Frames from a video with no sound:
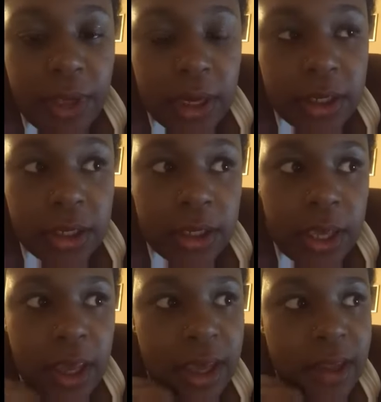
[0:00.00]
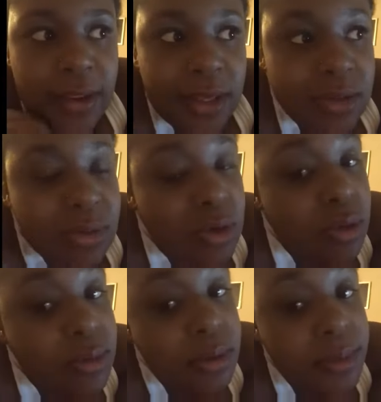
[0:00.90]
editing and this would
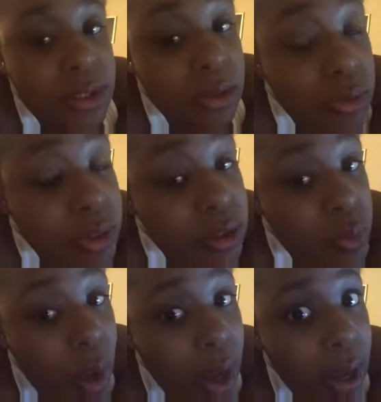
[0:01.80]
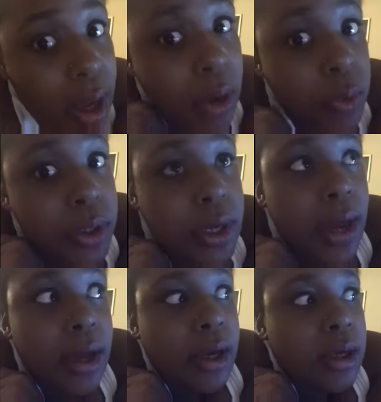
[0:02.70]
normally be a reason why I would
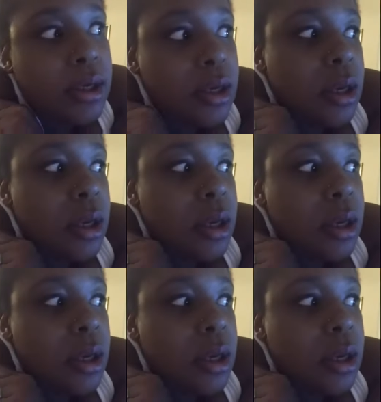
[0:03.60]
not